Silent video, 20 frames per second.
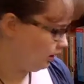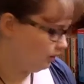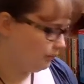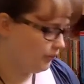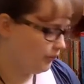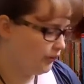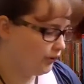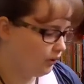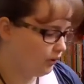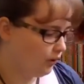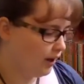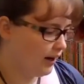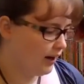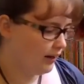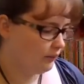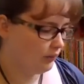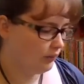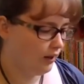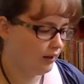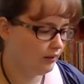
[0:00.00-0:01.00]
So
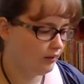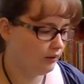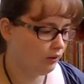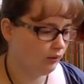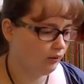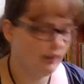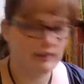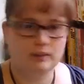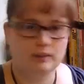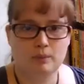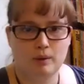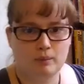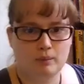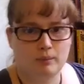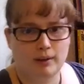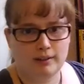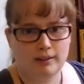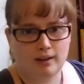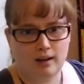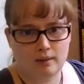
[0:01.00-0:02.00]
I don't like to put
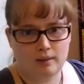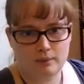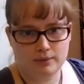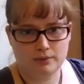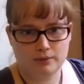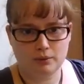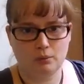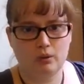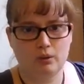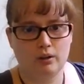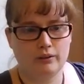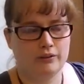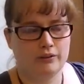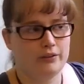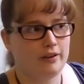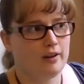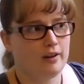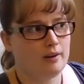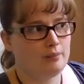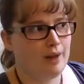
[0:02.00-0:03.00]
my time into words
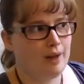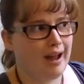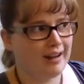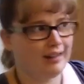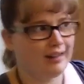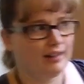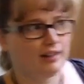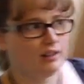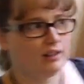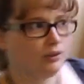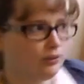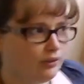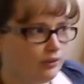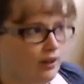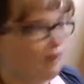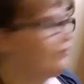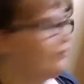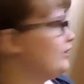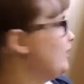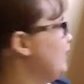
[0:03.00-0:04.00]
that I'm not going to use in
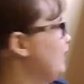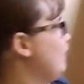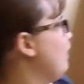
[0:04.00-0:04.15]
everyday